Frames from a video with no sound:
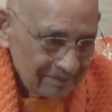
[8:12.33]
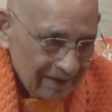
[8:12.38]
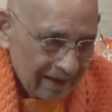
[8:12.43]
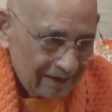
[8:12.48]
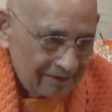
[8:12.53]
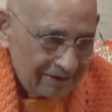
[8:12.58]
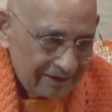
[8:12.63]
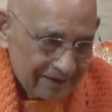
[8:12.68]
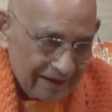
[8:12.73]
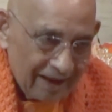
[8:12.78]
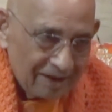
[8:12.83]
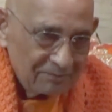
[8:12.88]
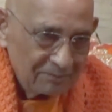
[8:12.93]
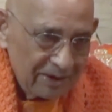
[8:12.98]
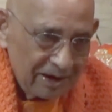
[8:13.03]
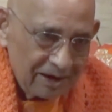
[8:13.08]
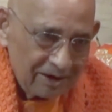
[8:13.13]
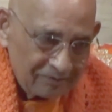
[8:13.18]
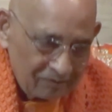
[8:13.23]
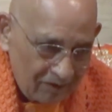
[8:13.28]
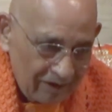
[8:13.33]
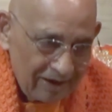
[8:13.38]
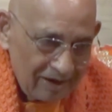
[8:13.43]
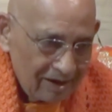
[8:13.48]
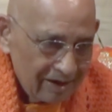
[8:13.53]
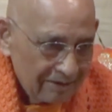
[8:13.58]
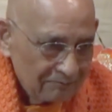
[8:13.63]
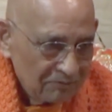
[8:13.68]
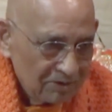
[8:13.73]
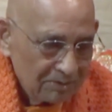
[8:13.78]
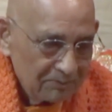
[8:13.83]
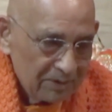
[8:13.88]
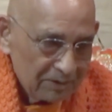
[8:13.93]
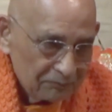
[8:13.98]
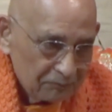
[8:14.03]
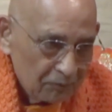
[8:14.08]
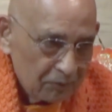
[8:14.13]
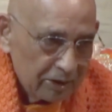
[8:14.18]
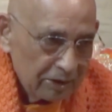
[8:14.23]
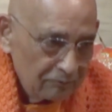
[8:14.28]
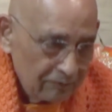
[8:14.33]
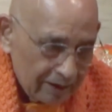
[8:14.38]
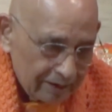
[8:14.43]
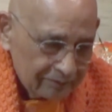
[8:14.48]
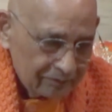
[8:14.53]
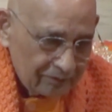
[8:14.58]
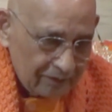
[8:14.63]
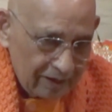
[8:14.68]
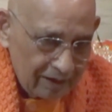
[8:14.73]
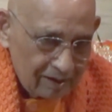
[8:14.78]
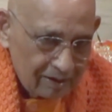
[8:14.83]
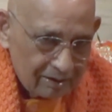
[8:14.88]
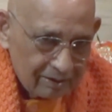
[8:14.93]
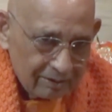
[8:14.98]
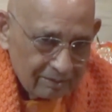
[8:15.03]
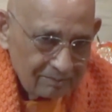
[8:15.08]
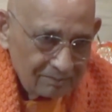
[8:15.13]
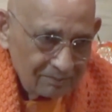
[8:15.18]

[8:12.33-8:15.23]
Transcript: And it has been thrilled even before you were thrilled.